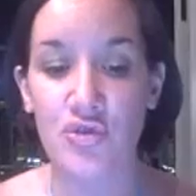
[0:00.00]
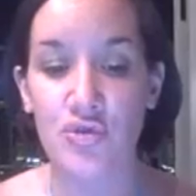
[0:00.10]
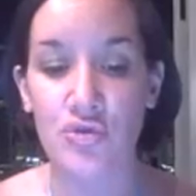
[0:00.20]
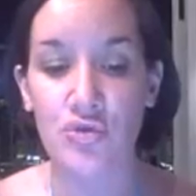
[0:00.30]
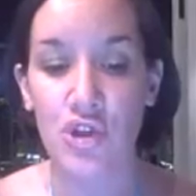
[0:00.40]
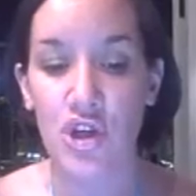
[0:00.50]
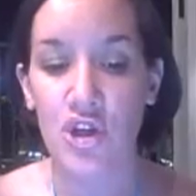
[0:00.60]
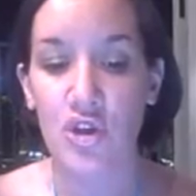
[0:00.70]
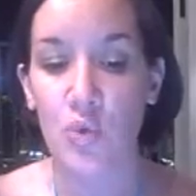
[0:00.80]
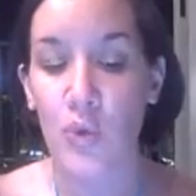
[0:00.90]
due
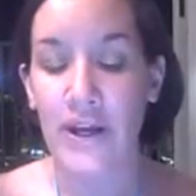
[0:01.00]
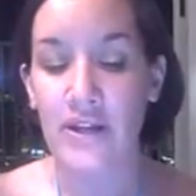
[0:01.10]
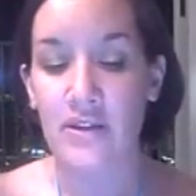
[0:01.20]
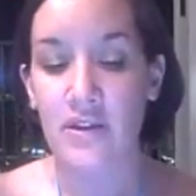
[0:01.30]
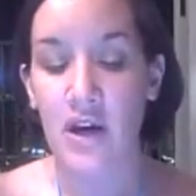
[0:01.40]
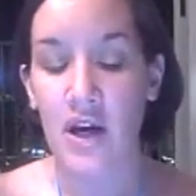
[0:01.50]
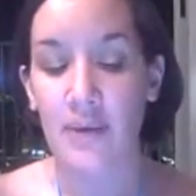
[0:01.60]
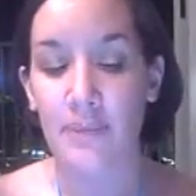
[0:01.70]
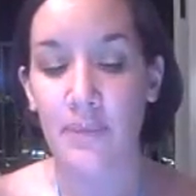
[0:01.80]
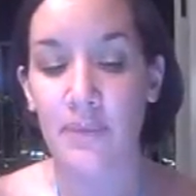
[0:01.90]
when
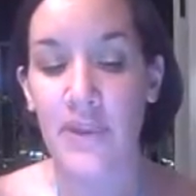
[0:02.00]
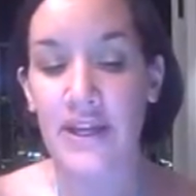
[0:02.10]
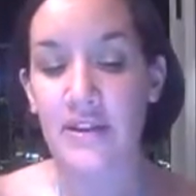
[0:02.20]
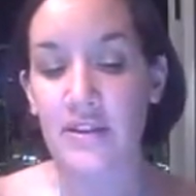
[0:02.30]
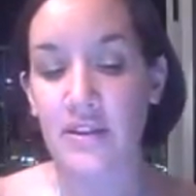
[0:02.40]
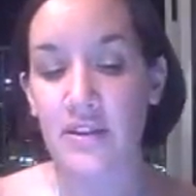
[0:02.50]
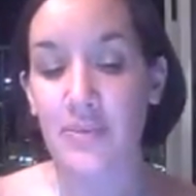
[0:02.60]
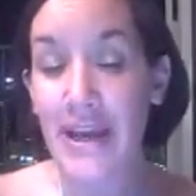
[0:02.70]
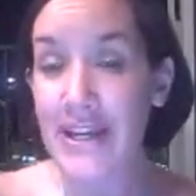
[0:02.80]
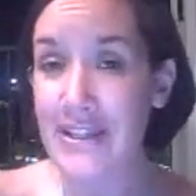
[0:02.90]

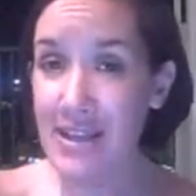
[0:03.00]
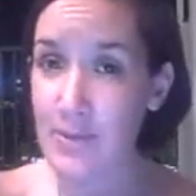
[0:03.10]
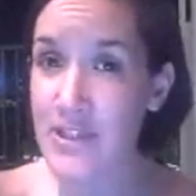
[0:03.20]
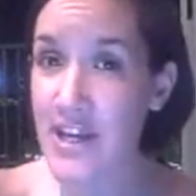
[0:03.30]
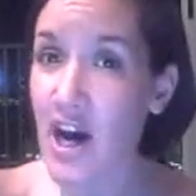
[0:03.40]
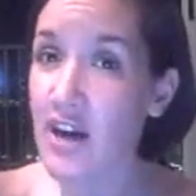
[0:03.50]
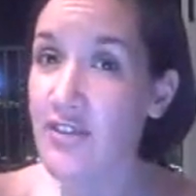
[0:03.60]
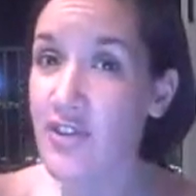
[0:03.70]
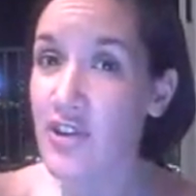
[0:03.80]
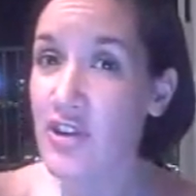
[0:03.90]
the bank accepts the
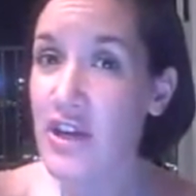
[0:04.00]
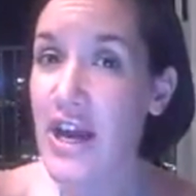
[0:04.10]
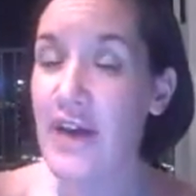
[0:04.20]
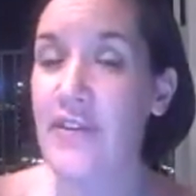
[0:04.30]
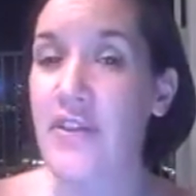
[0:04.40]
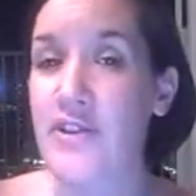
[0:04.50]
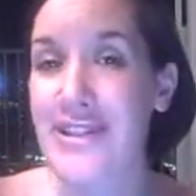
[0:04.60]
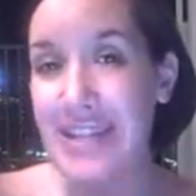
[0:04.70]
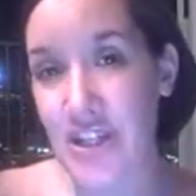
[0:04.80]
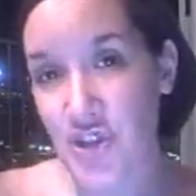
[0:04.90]
offer, and then
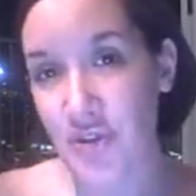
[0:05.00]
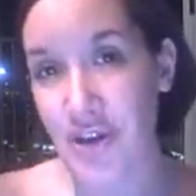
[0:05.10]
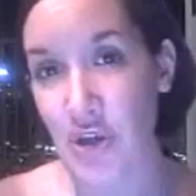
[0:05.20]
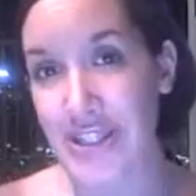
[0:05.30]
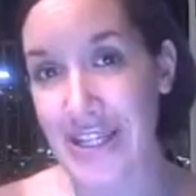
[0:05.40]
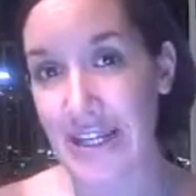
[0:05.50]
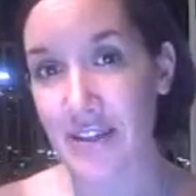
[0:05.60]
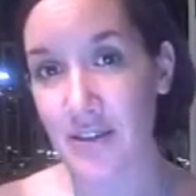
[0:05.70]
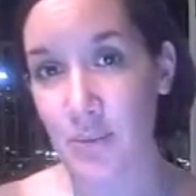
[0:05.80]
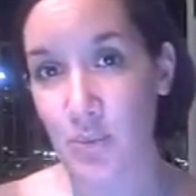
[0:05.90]
they'll send you their
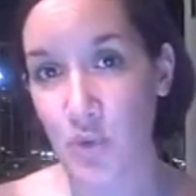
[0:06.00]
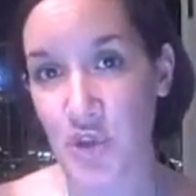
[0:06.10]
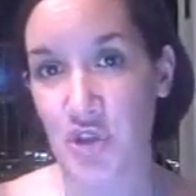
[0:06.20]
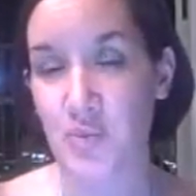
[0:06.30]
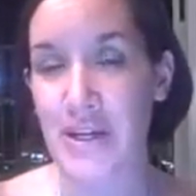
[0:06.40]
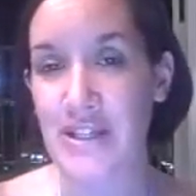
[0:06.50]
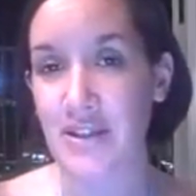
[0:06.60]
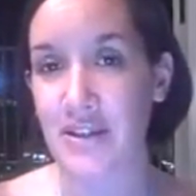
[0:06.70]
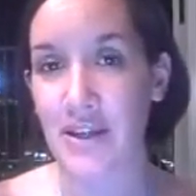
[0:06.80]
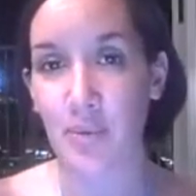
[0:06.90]
addendum, which is
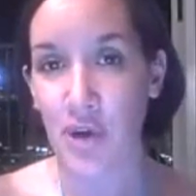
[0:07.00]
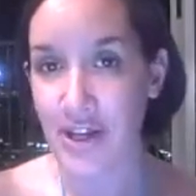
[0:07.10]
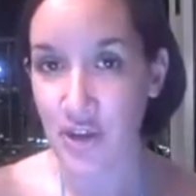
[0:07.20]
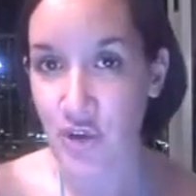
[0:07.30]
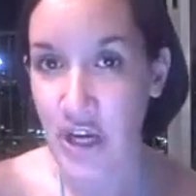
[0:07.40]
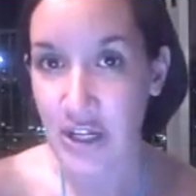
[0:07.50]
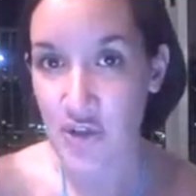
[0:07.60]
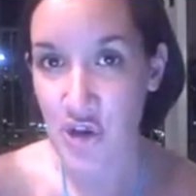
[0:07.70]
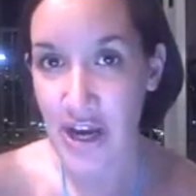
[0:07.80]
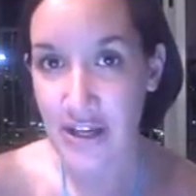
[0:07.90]
basically a brand new
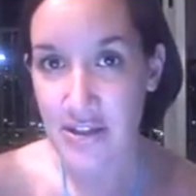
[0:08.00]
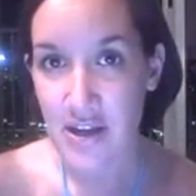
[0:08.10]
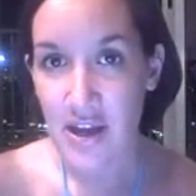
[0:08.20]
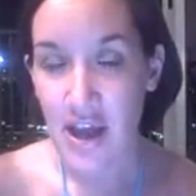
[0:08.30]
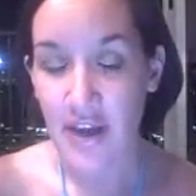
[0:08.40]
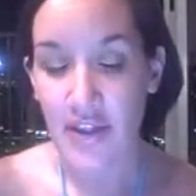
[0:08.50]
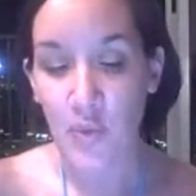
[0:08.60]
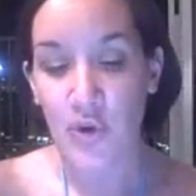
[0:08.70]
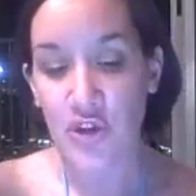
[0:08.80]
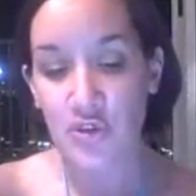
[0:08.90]
contract. And
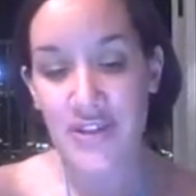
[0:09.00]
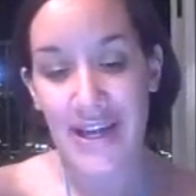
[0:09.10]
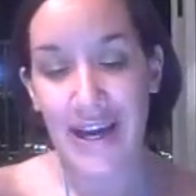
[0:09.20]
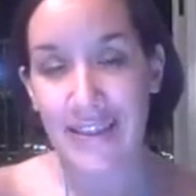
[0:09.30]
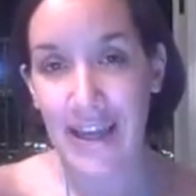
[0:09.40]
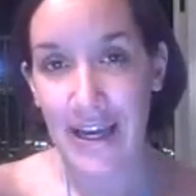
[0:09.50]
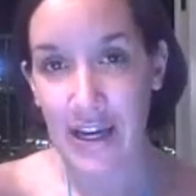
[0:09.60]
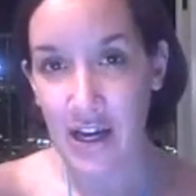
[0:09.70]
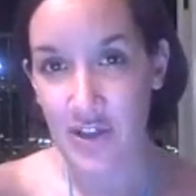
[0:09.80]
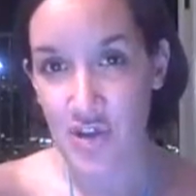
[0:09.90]
then when you sign
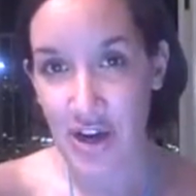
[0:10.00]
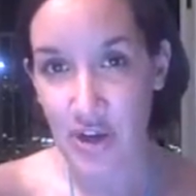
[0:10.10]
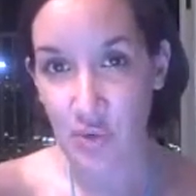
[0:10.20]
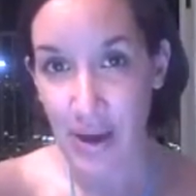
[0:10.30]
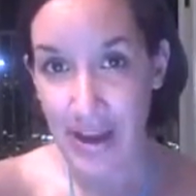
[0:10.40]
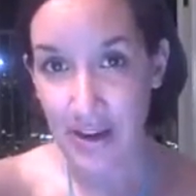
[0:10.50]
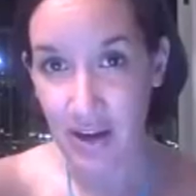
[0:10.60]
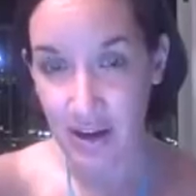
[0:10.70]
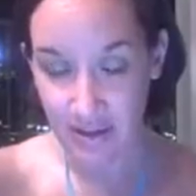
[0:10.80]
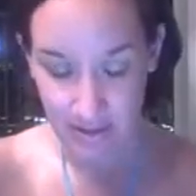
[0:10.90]
that contract,
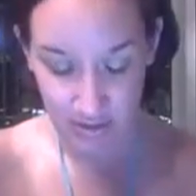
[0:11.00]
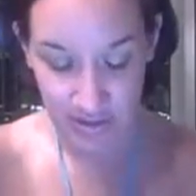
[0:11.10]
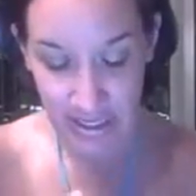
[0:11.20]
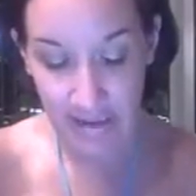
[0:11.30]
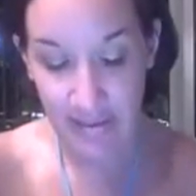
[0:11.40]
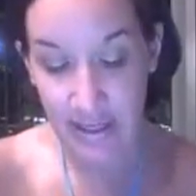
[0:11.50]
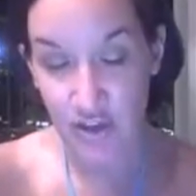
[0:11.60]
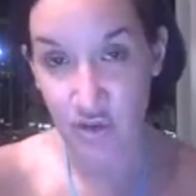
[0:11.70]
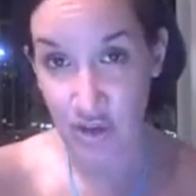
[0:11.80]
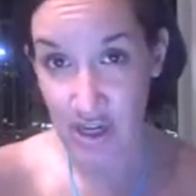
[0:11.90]
you sign
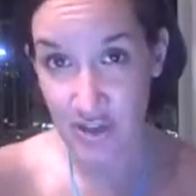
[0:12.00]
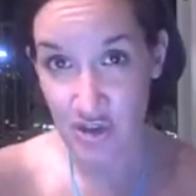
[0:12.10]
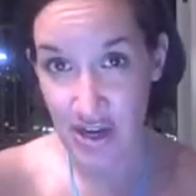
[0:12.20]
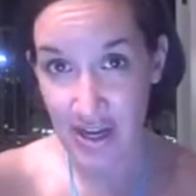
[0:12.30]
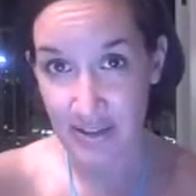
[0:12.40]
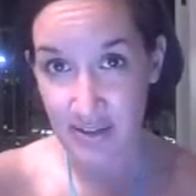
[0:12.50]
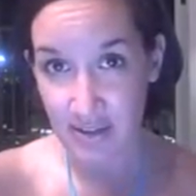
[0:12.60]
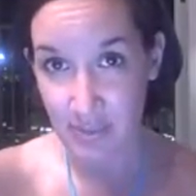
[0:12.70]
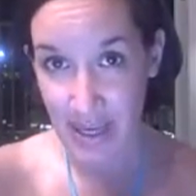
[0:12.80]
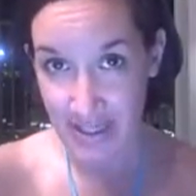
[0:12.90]
that new
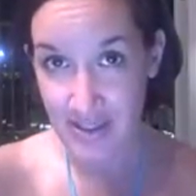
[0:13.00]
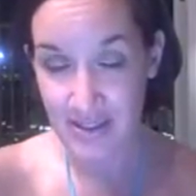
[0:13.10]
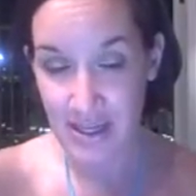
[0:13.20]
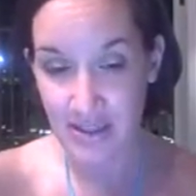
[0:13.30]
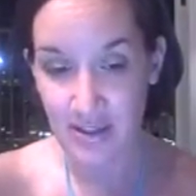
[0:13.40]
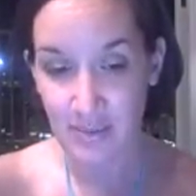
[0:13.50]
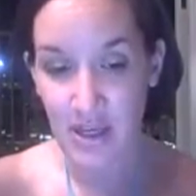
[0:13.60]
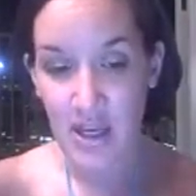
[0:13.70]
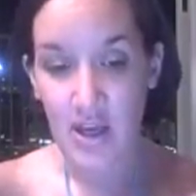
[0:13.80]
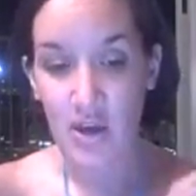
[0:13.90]
contract, the bank's
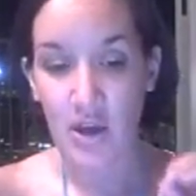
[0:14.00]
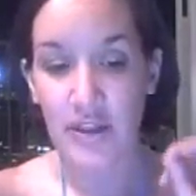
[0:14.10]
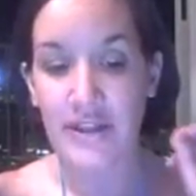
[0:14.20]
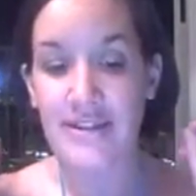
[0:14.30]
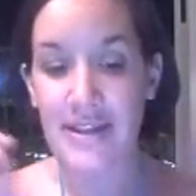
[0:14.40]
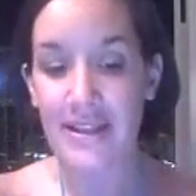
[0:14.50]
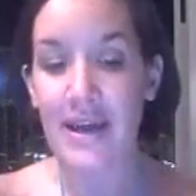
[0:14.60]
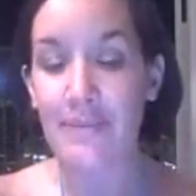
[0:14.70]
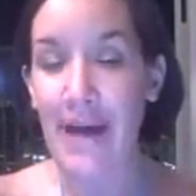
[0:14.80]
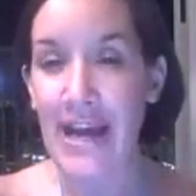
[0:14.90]
addendum, and then
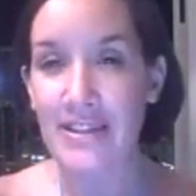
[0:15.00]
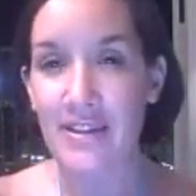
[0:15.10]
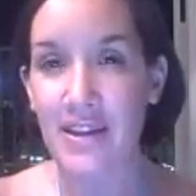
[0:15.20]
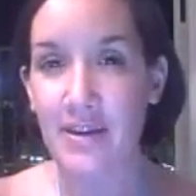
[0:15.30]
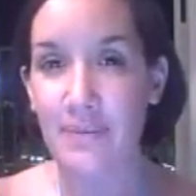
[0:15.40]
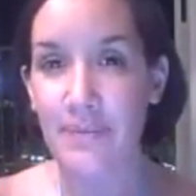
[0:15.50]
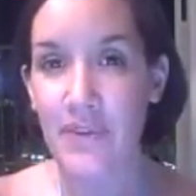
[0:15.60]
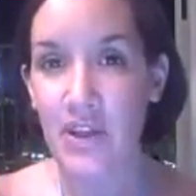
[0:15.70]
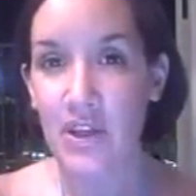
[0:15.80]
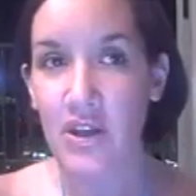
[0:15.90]
send that back to them.